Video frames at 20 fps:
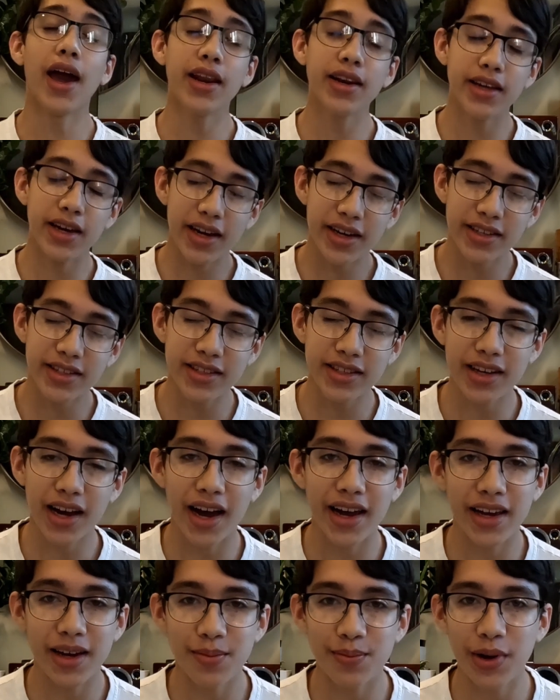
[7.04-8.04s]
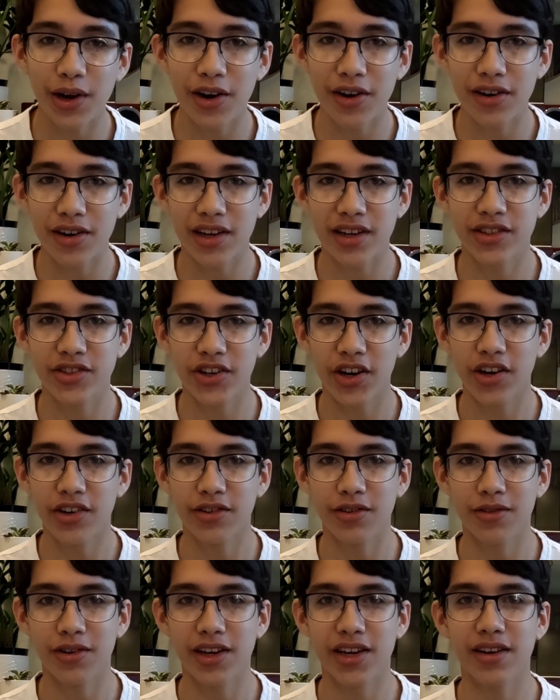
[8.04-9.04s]
And yes, I am parroting
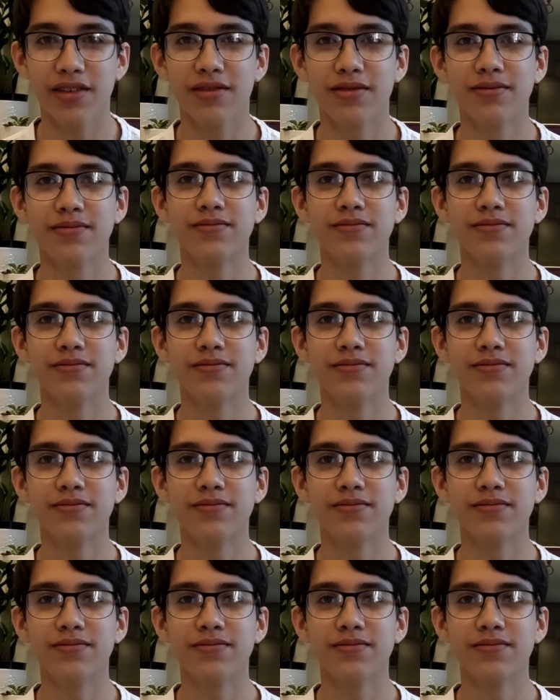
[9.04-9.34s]
John Green.